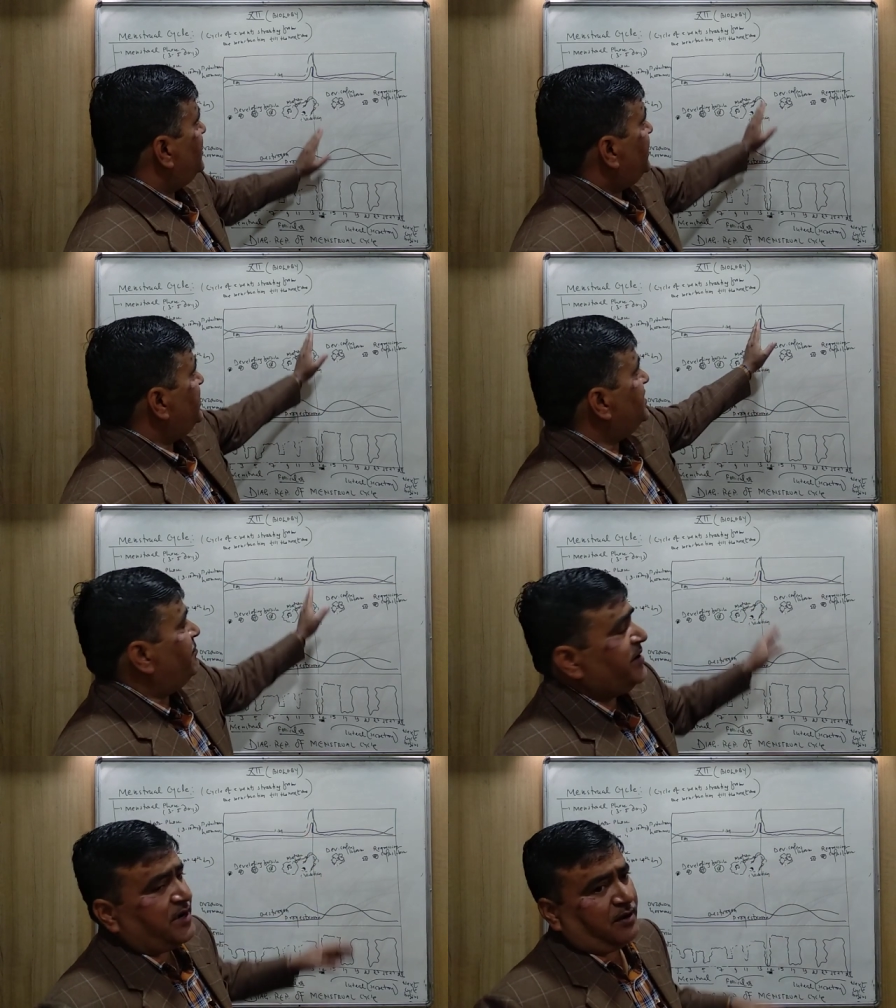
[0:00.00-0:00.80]
in
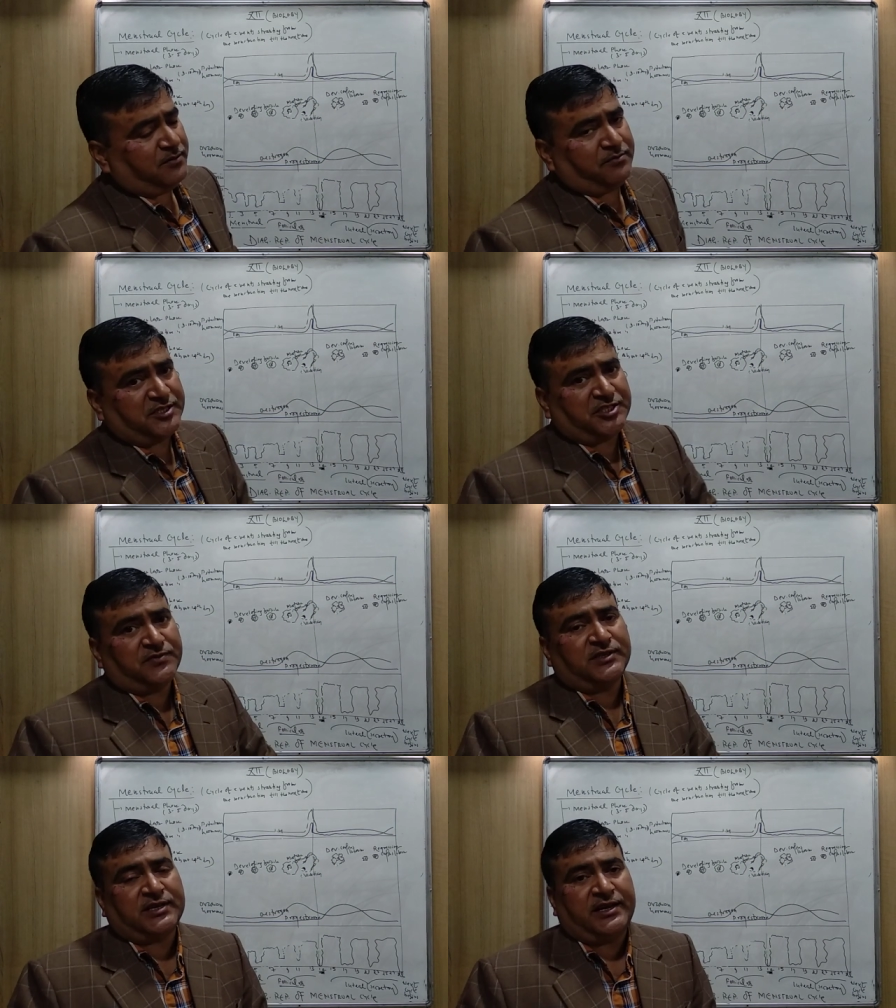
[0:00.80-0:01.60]
the mid of the
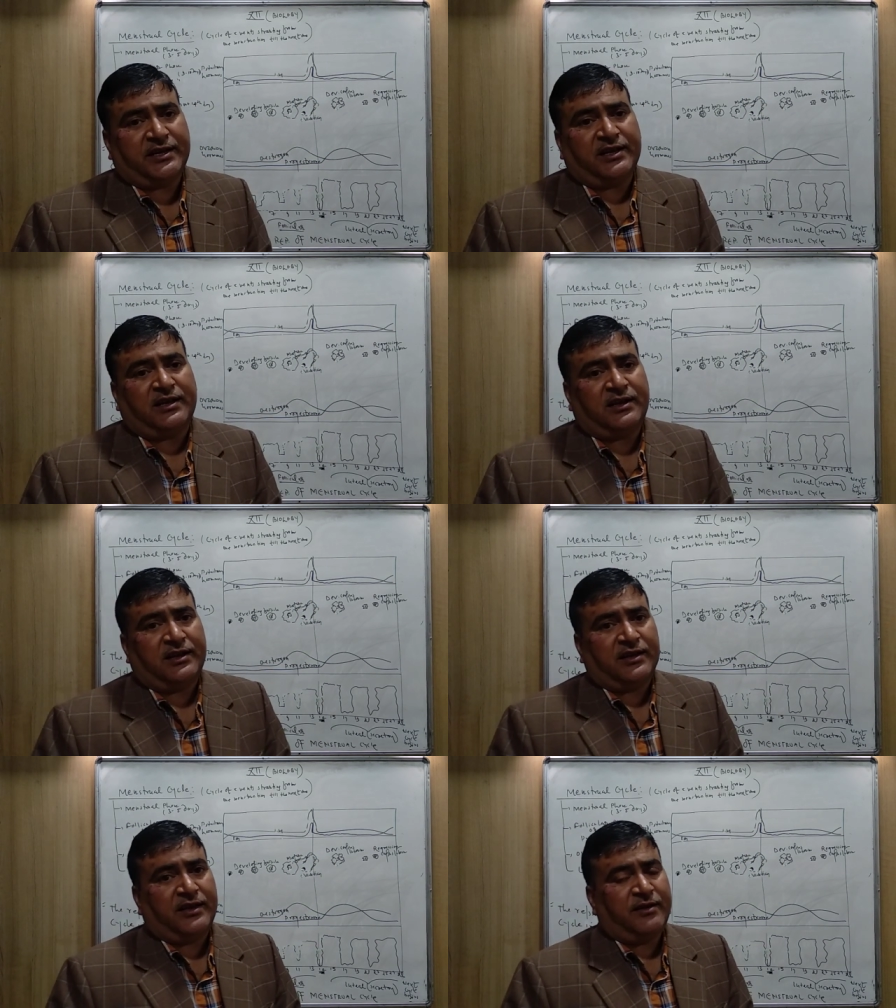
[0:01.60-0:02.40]
menstrual cycle,
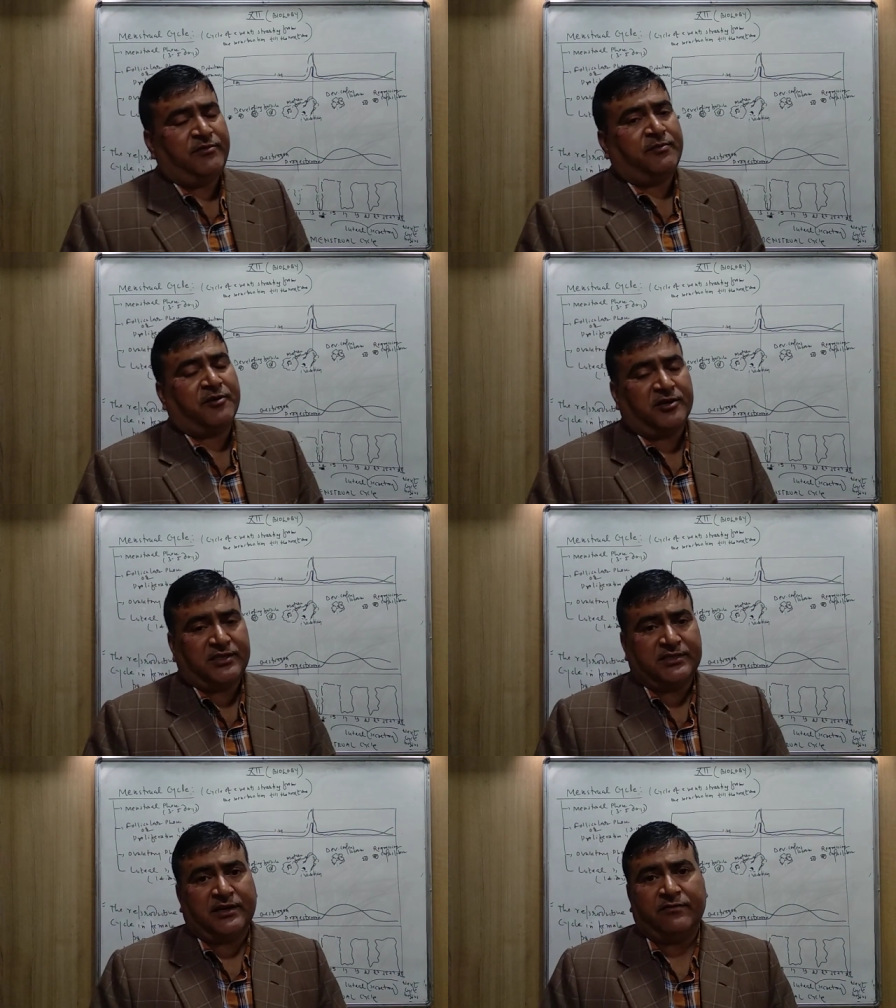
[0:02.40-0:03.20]
if the
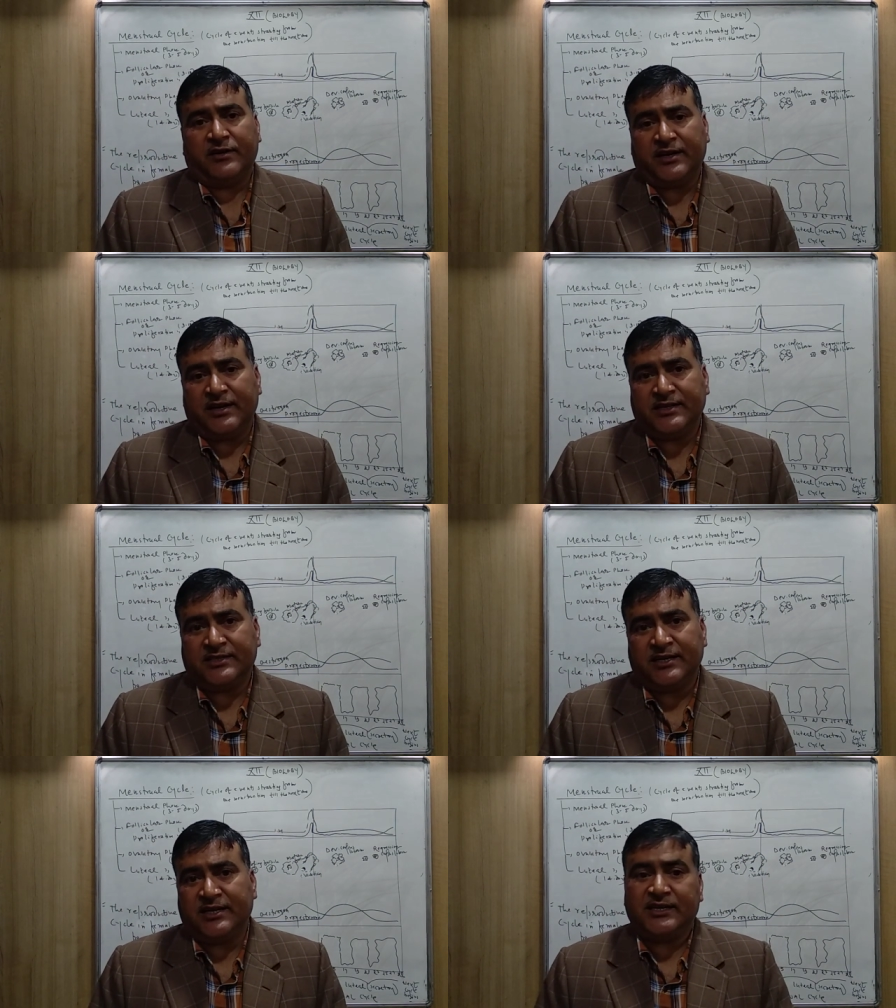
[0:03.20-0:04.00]
process of
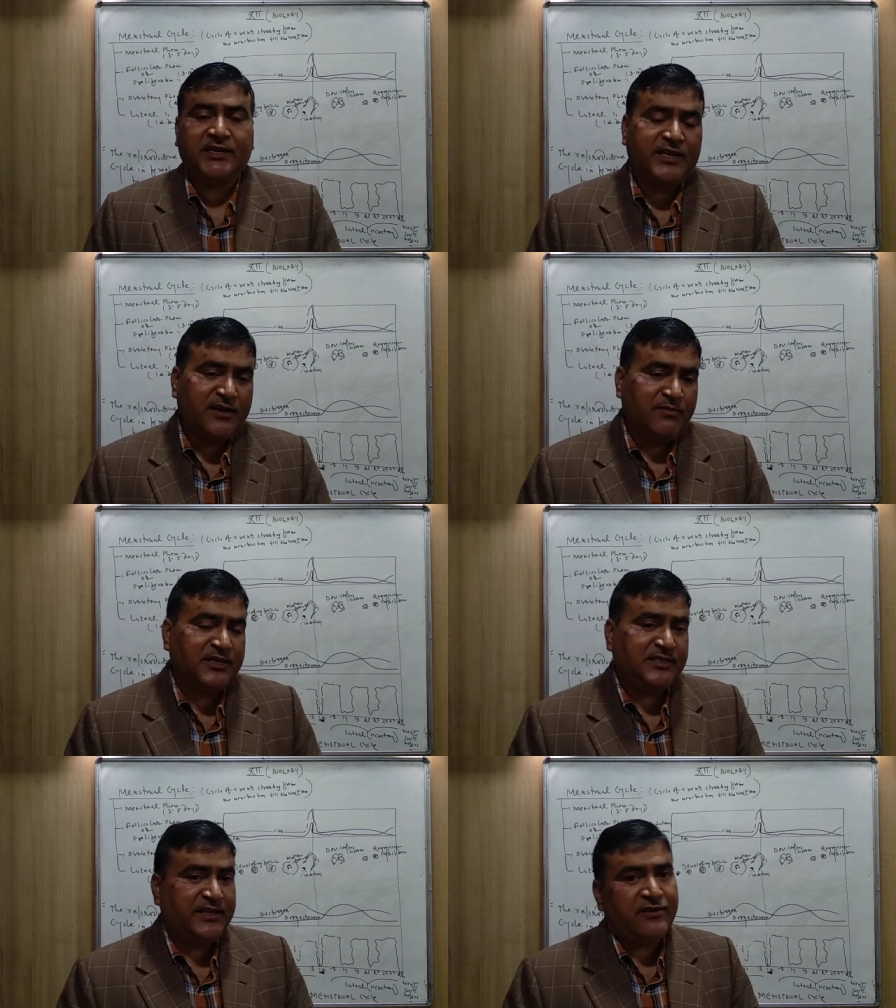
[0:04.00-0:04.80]
fertilization doesn't take
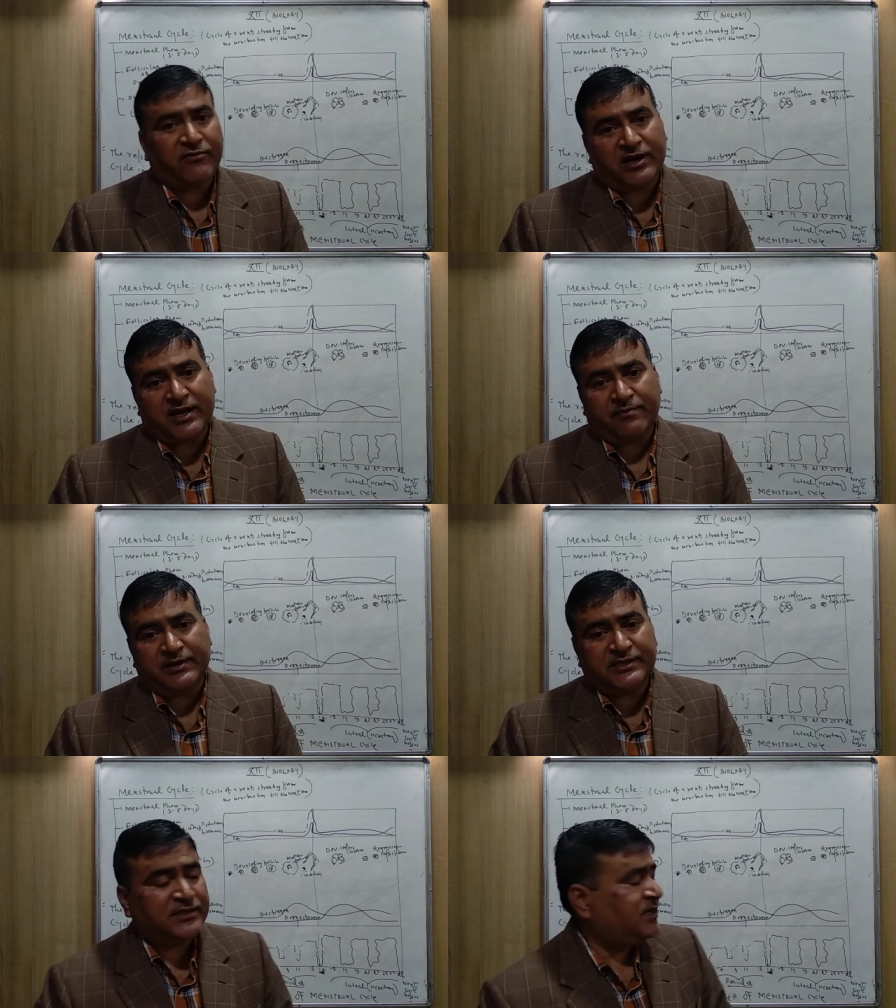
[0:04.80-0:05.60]
place, then what
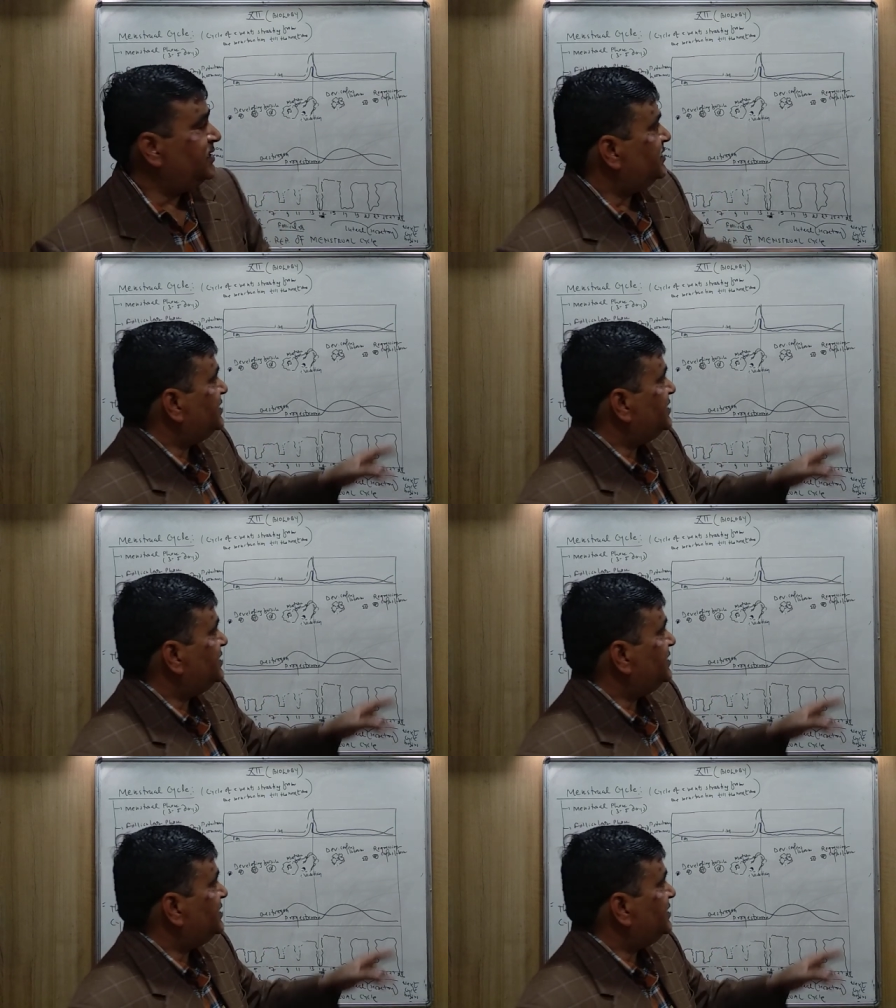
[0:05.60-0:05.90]
happens?